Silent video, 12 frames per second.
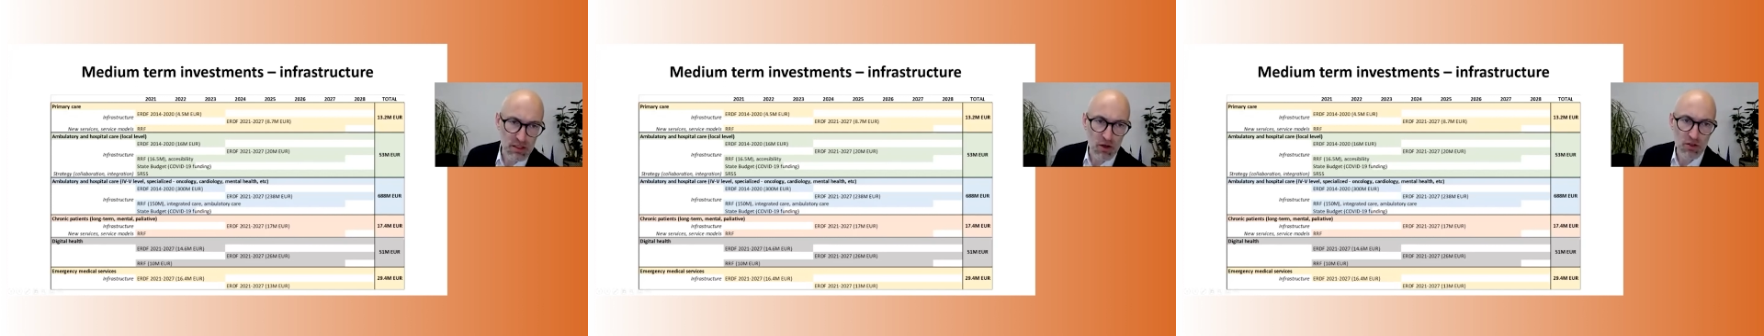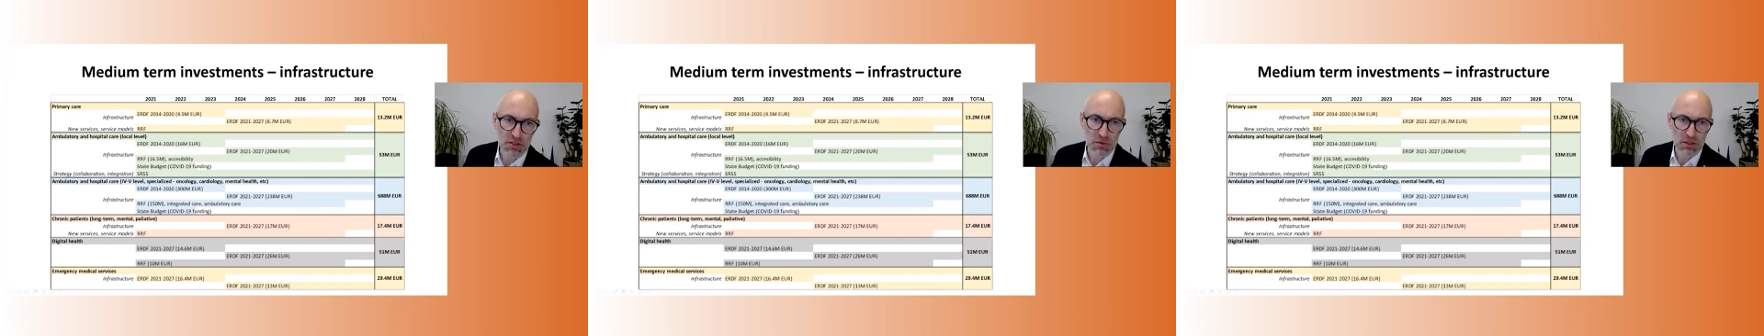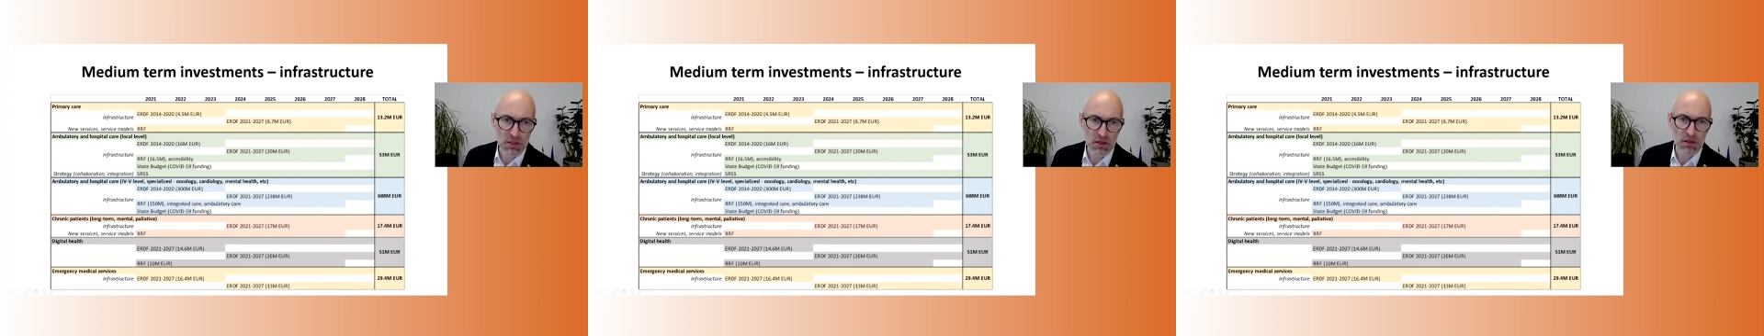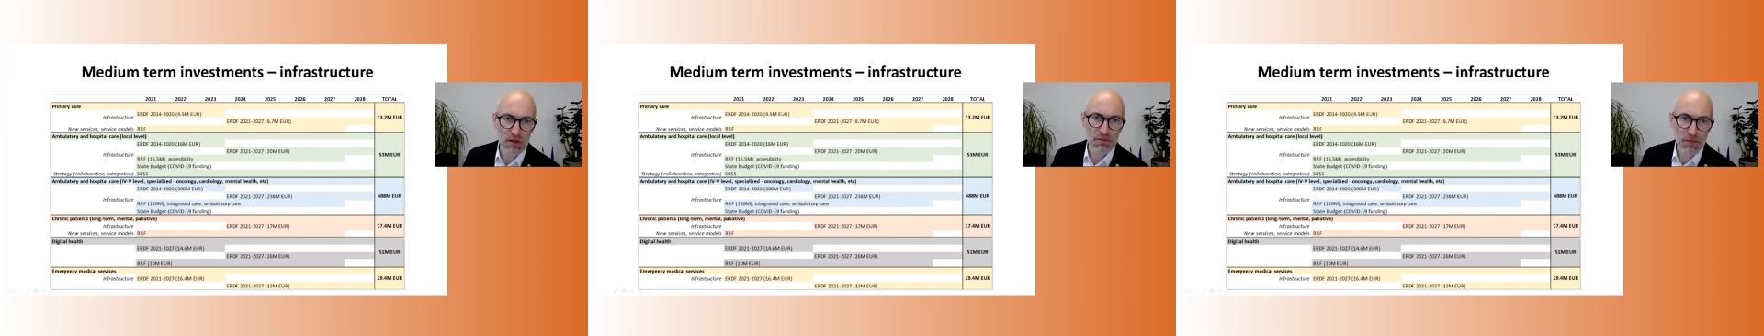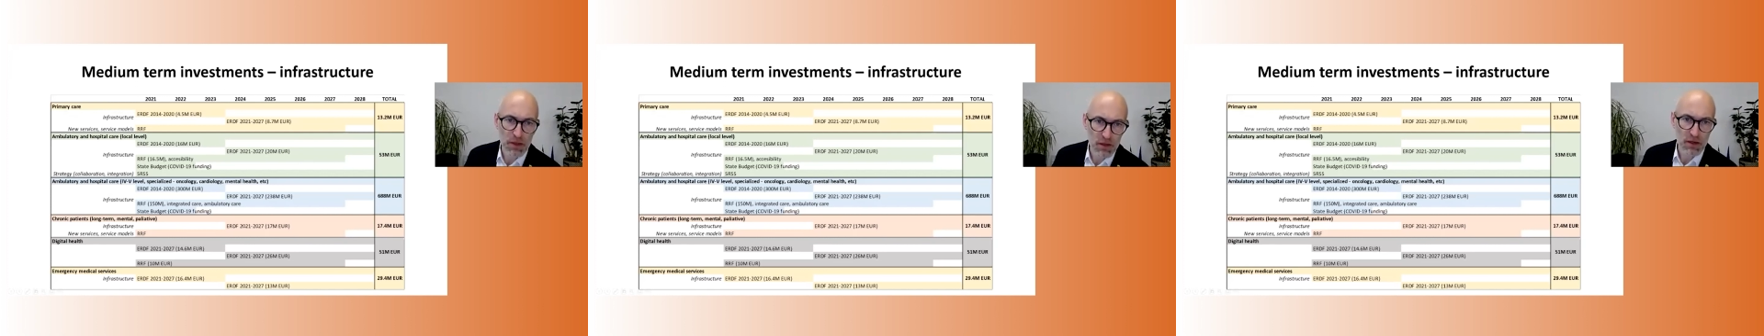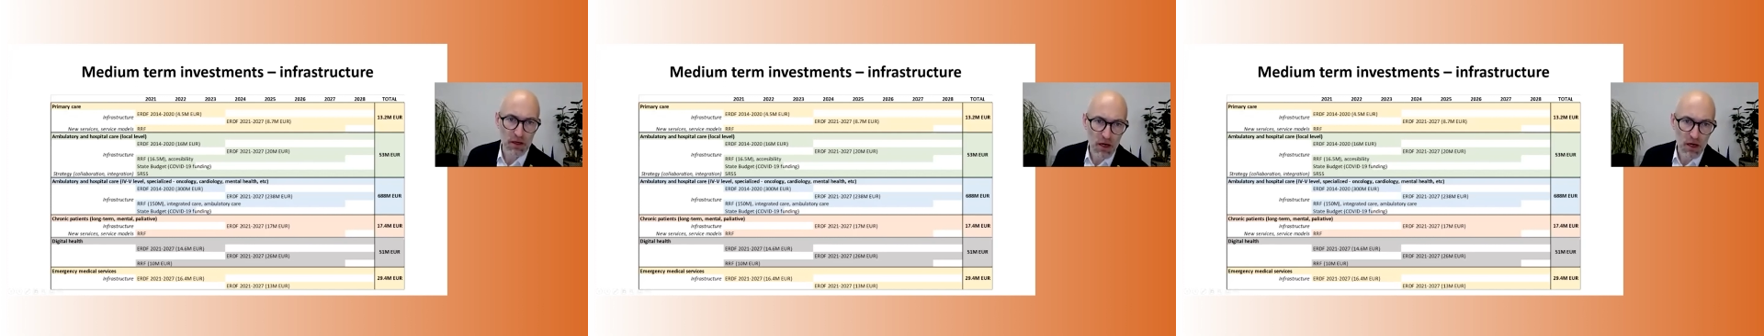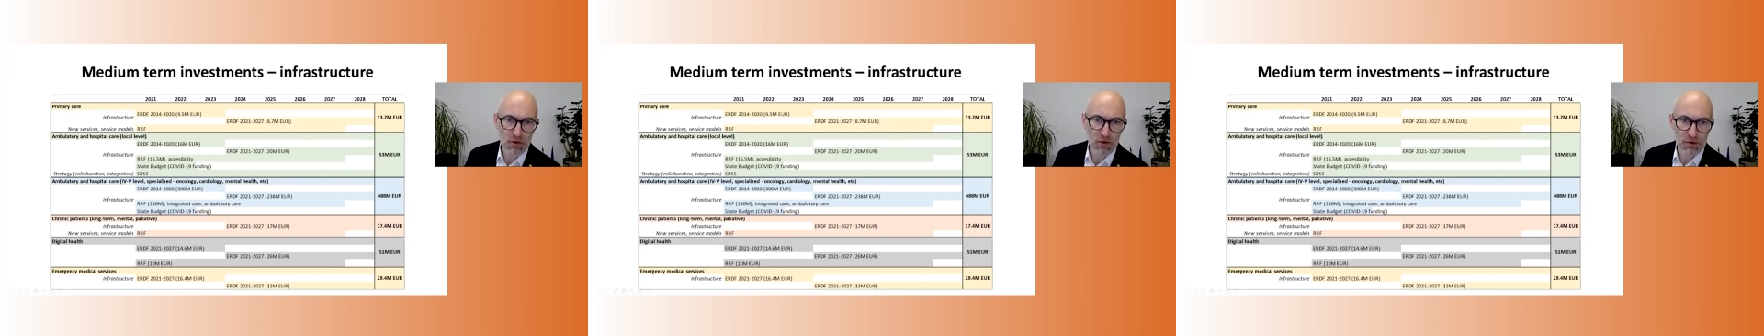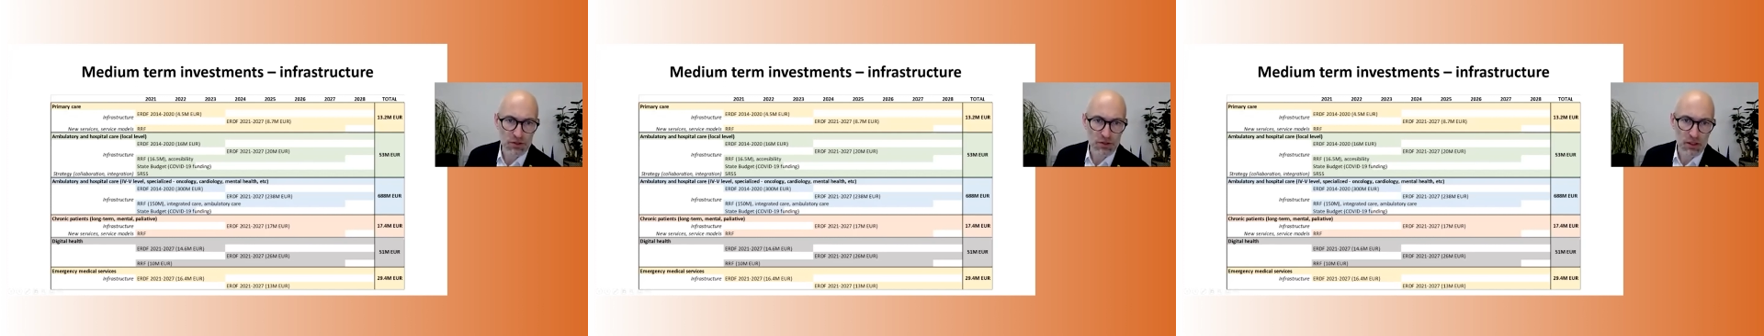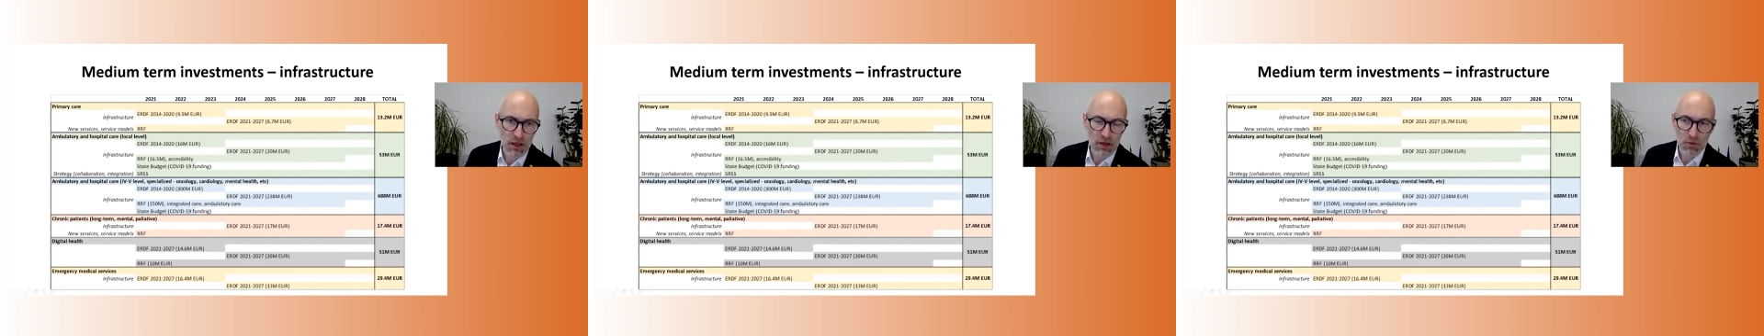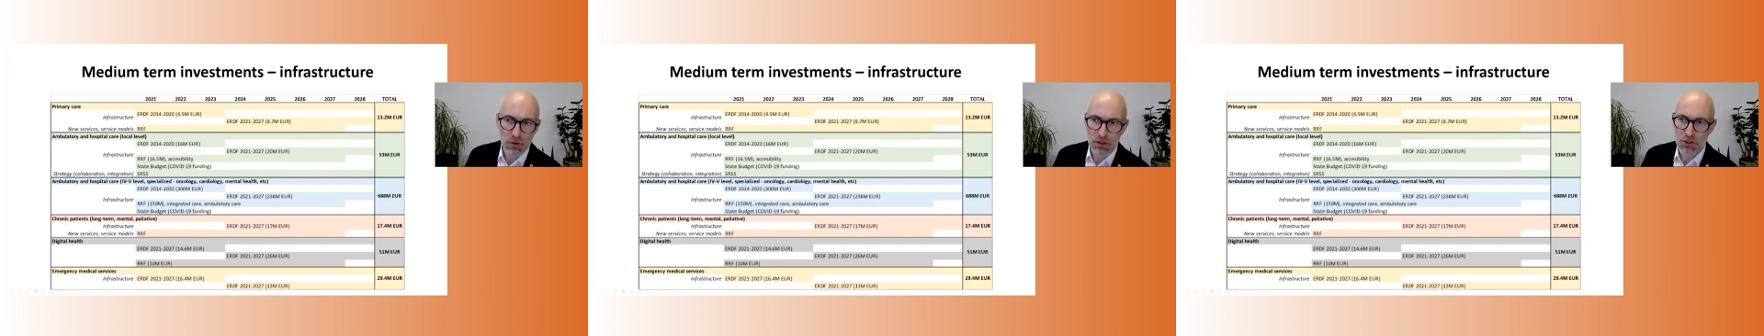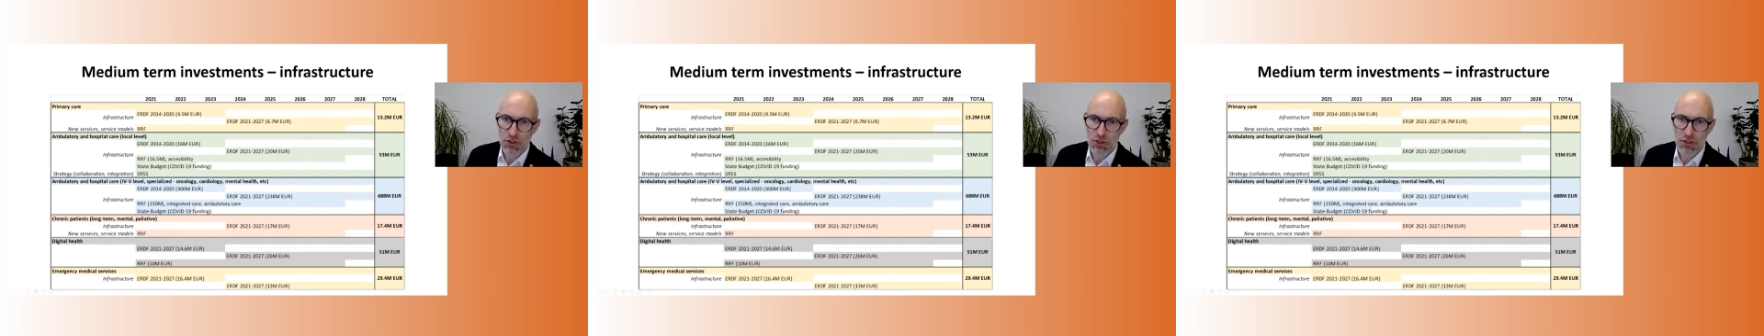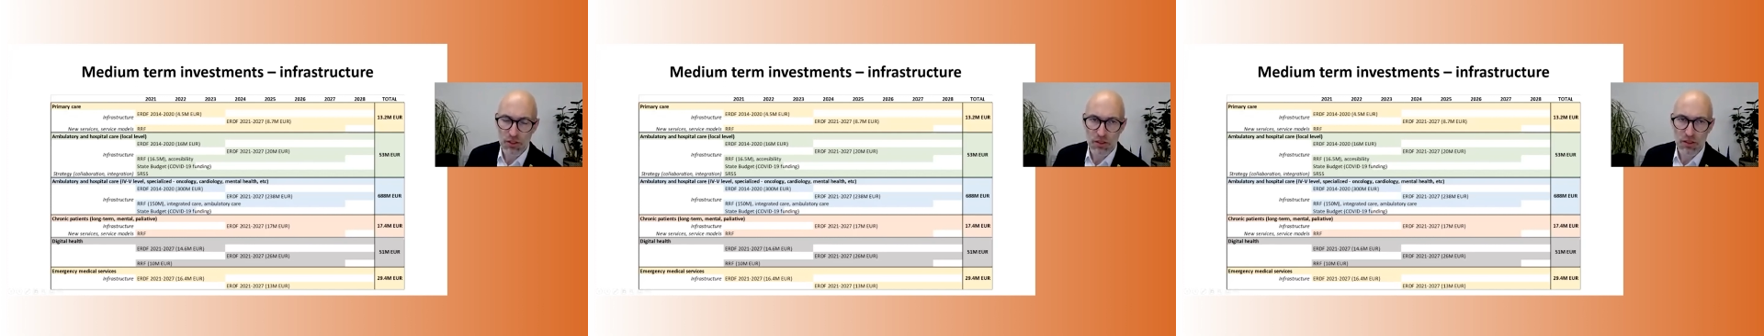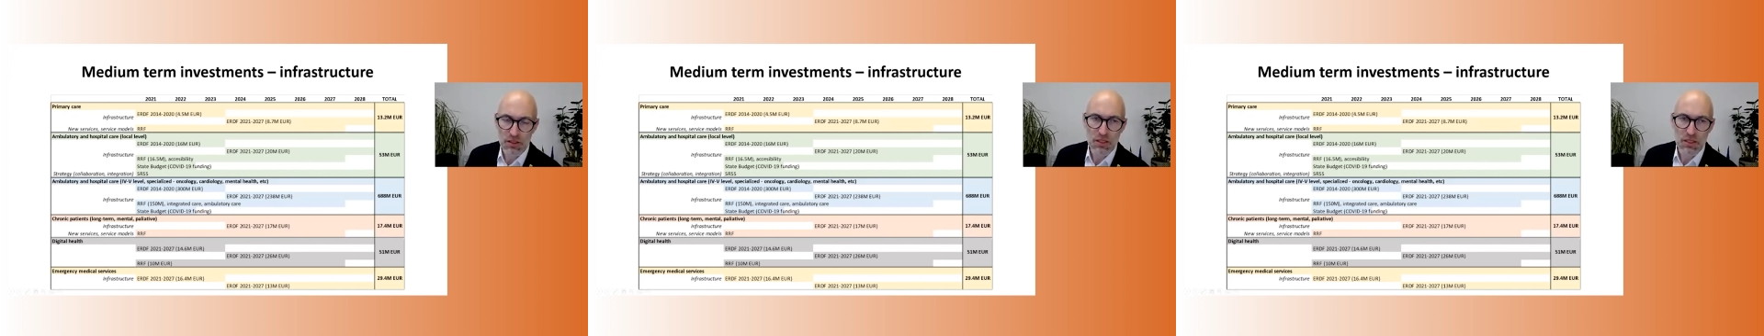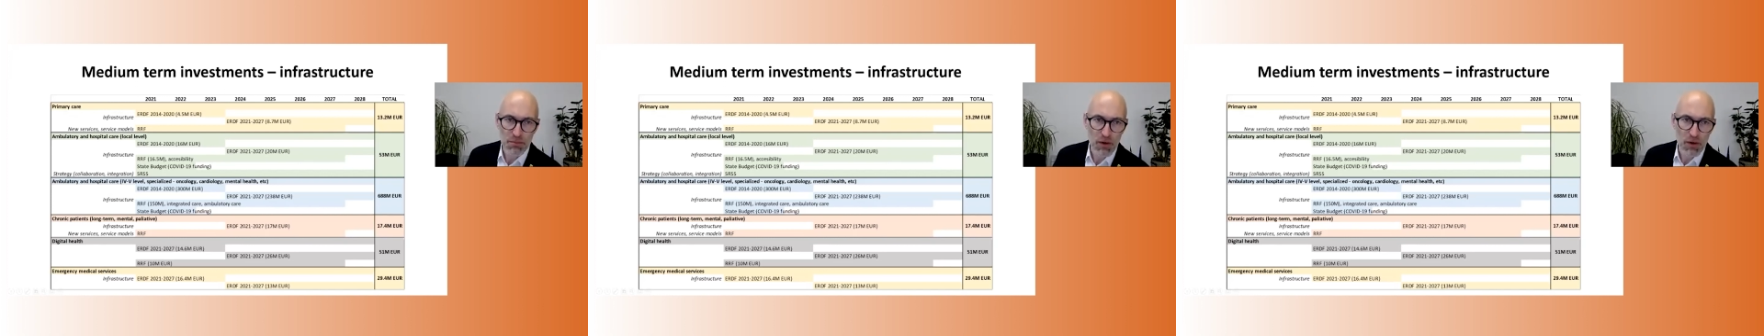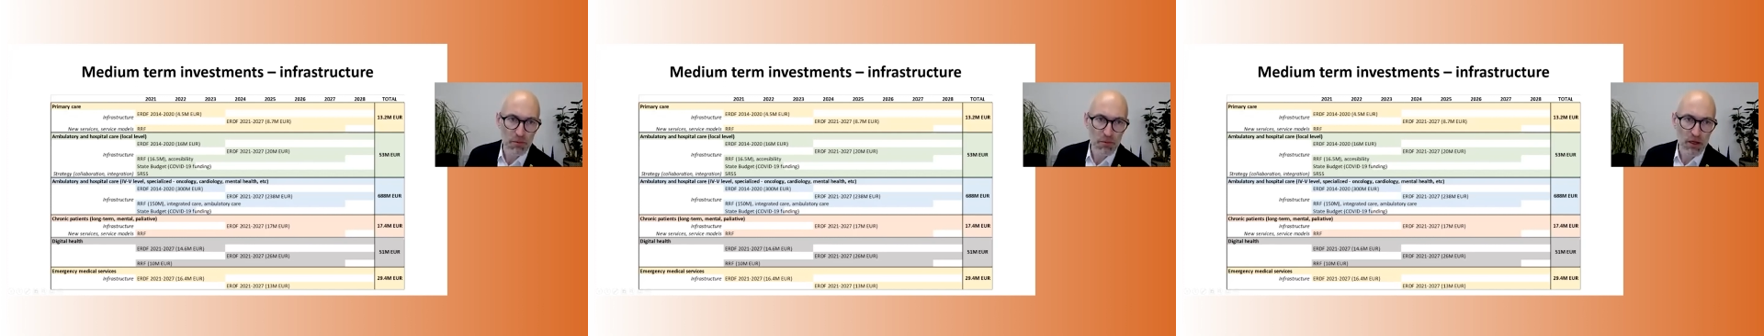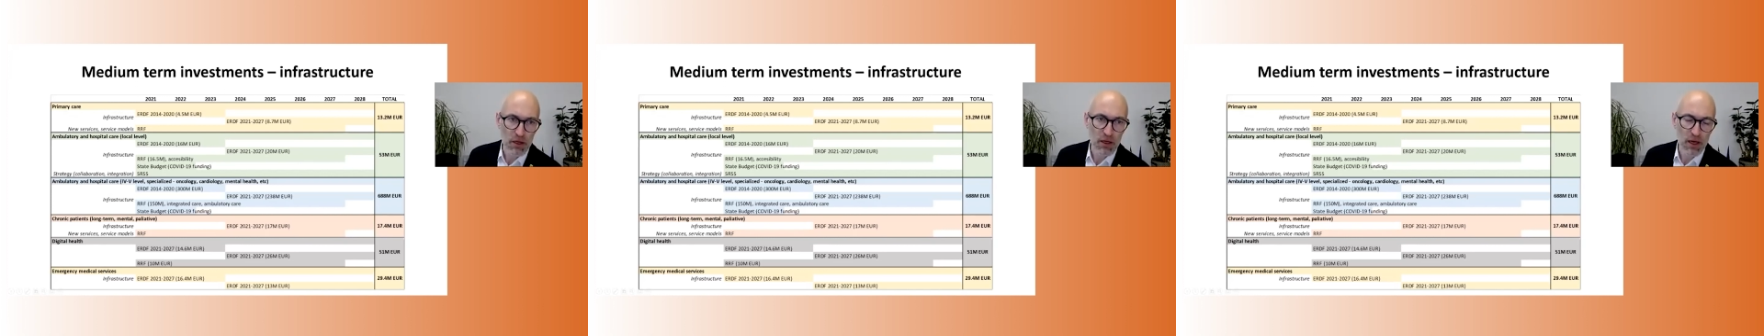Hospital, Rakus, which is the primary